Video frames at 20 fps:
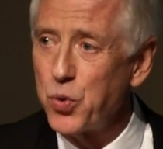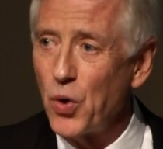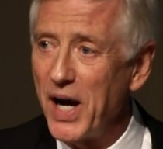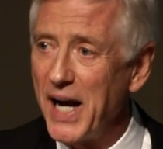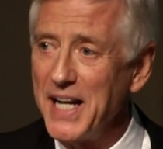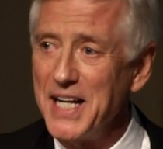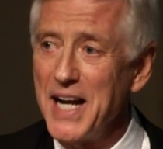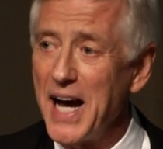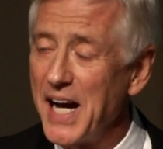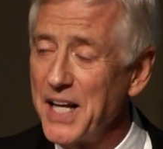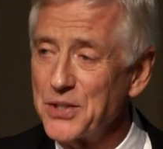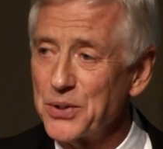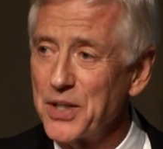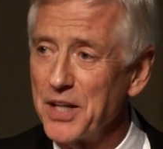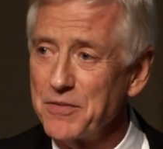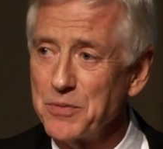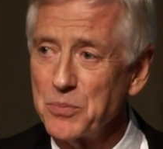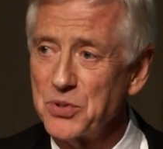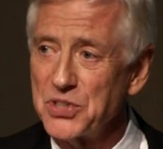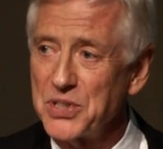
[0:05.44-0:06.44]
why neither
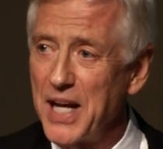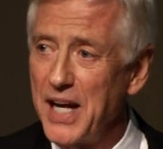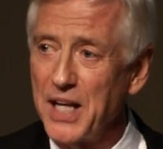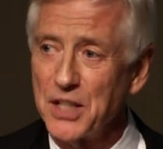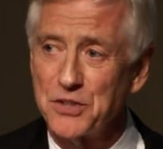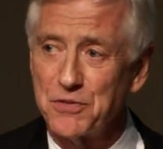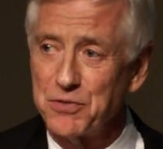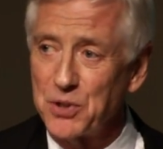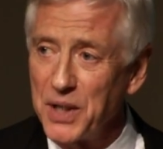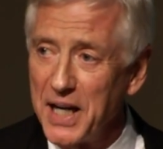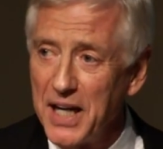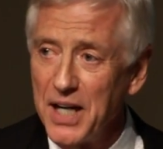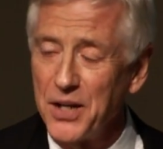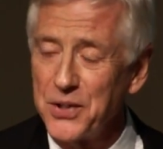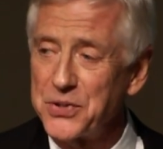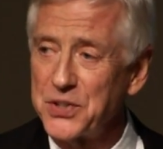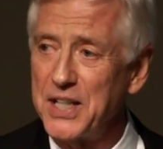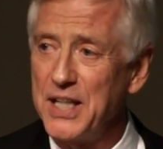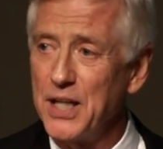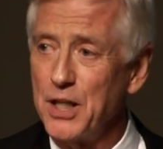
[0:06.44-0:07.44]
of them stands for
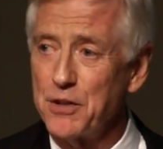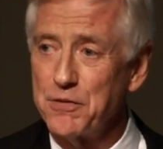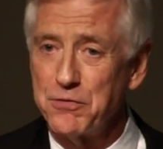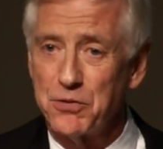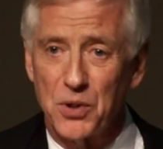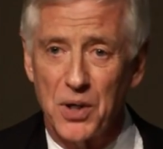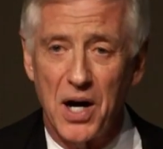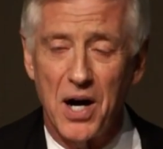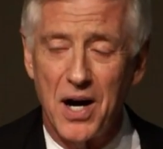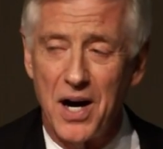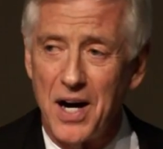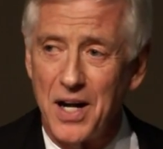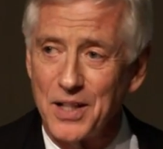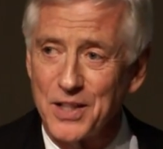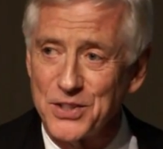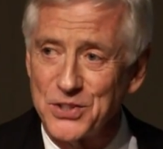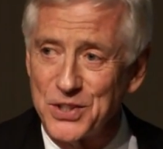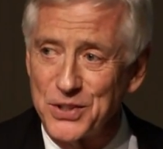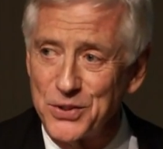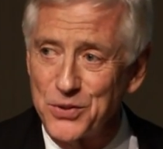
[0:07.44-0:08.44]
health care for all
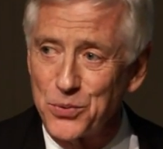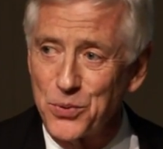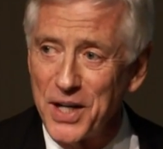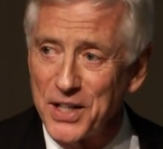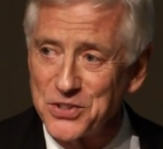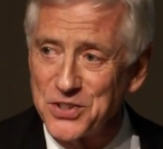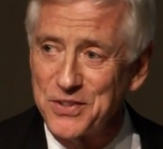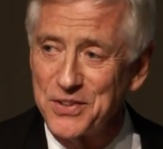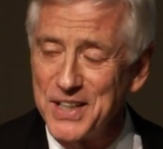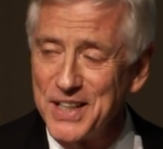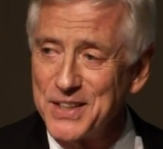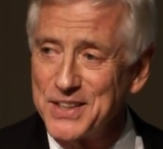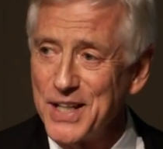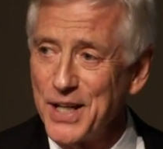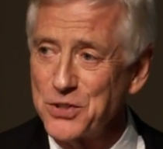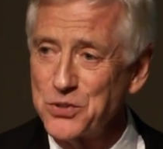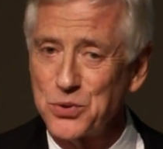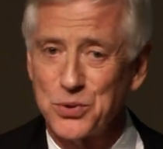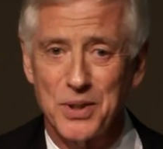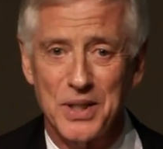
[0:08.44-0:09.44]
as in the rest of the
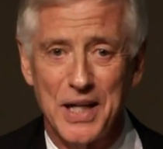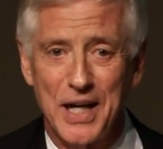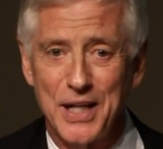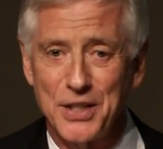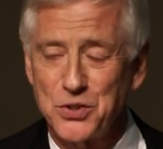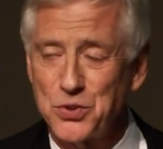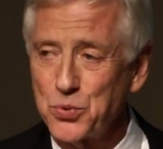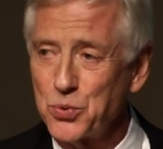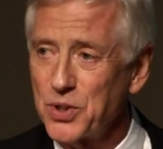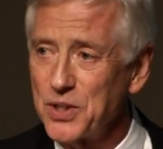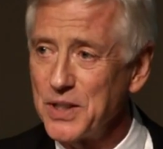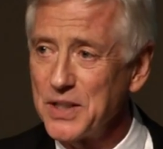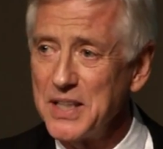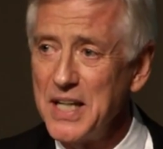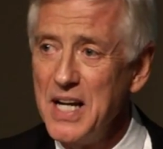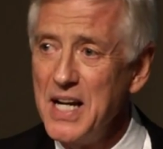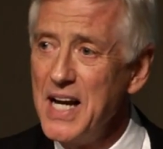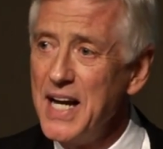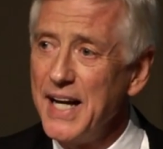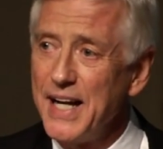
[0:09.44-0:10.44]
industrialized world.
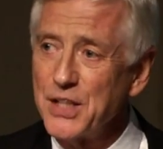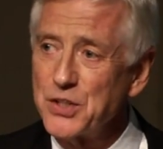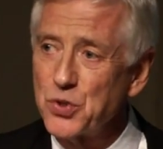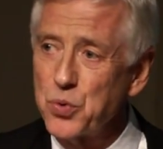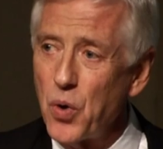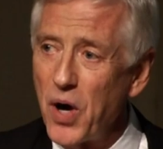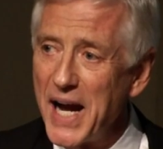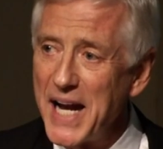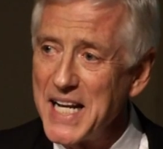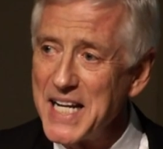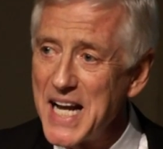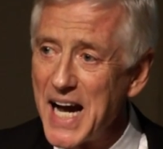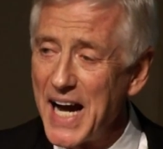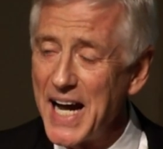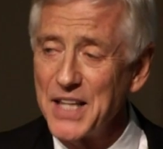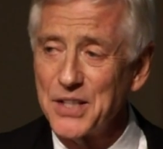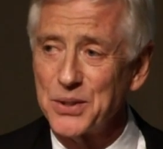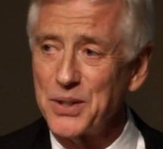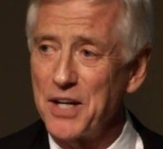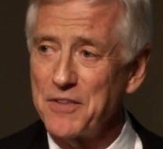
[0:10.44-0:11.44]
It's why
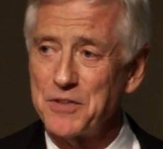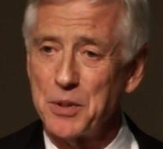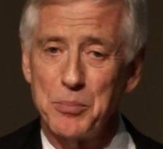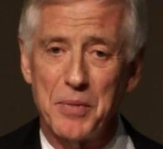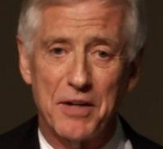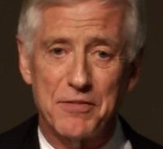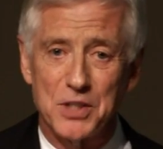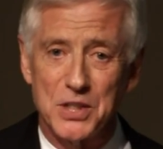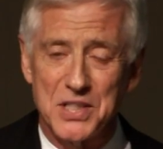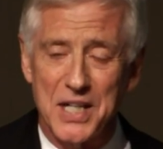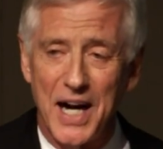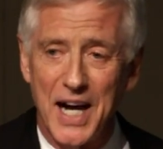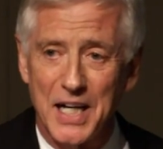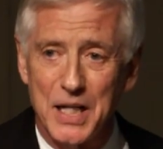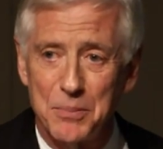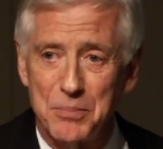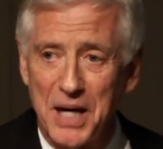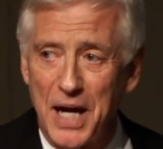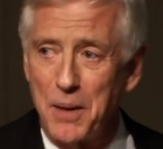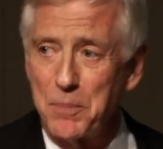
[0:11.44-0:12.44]
neither of them ever talk
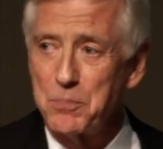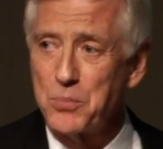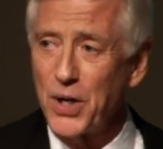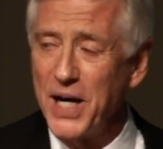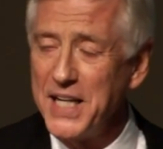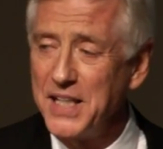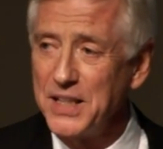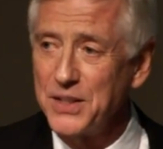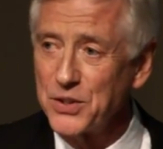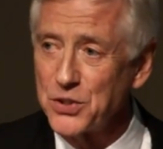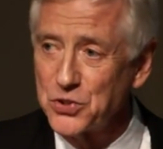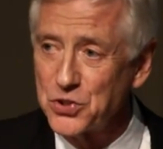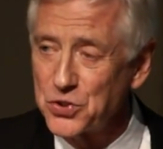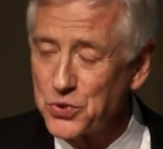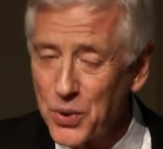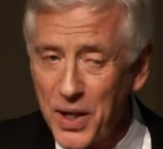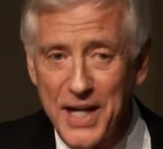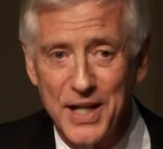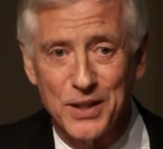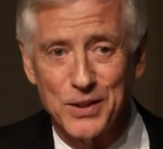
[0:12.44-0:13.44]
about breaking the
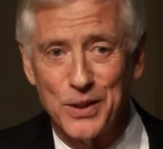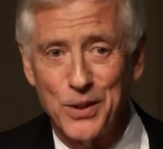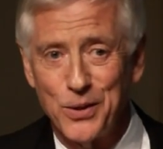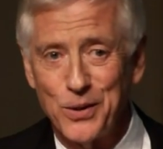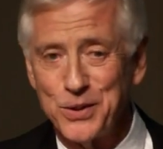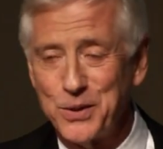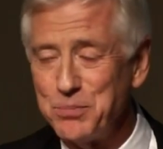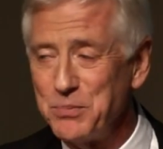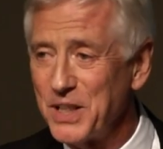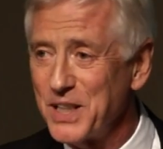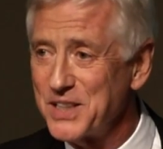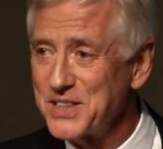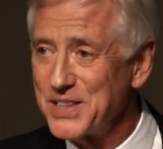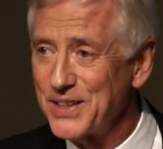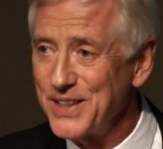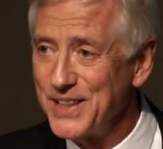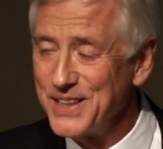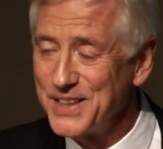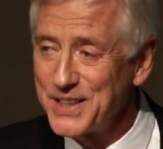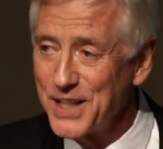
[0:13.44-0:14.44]
stranglehold the
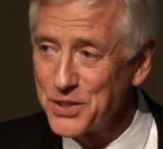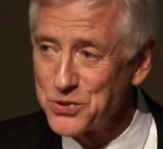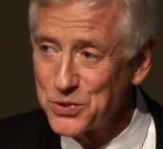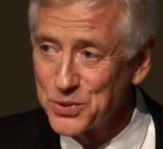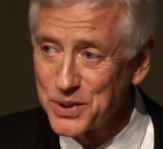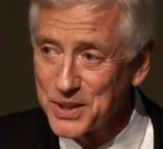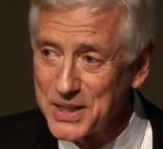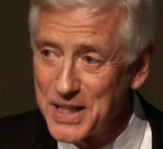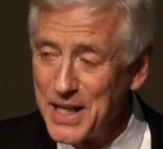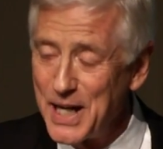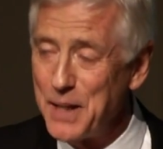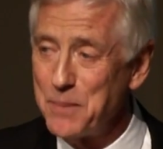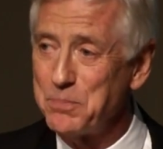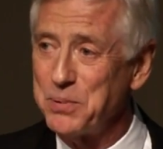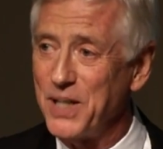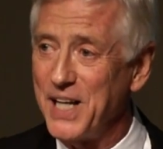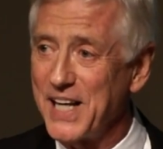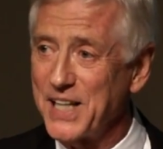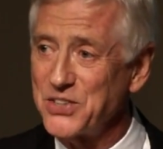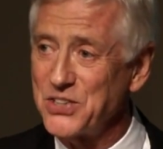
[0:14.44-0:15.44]
military-industrial
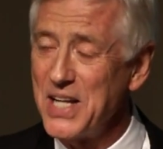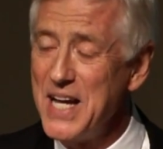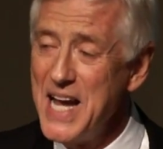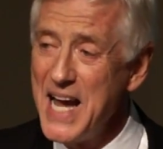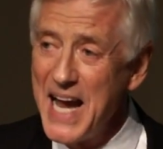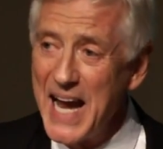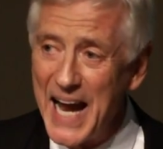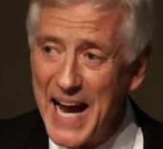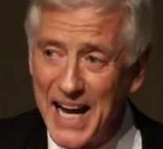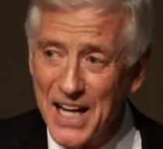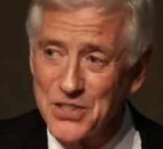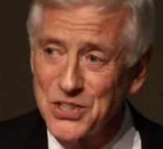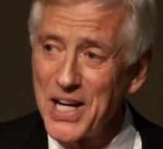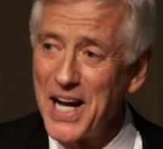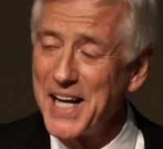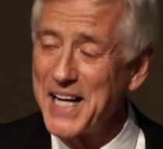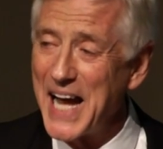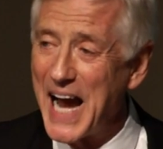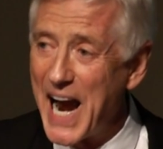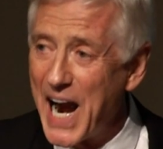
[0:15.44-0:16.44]
complex has
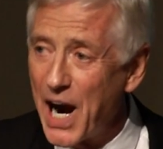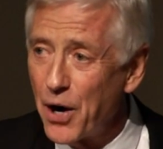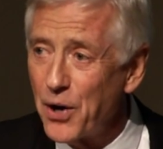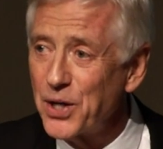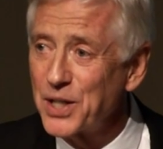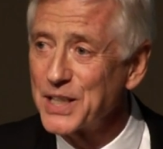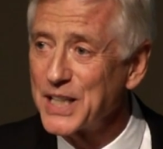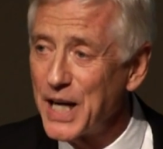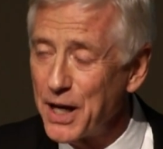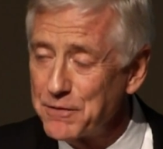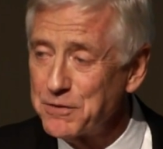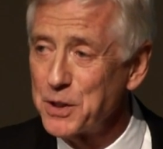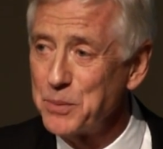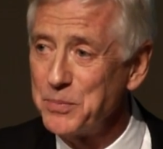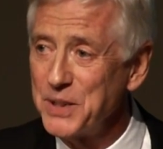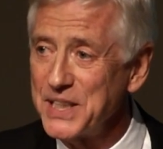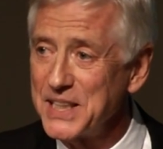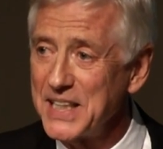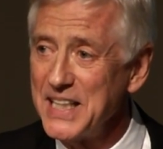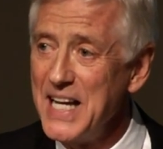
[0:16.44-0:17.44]
on our
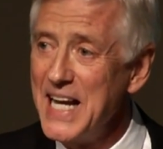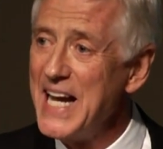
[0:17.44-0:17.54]
government.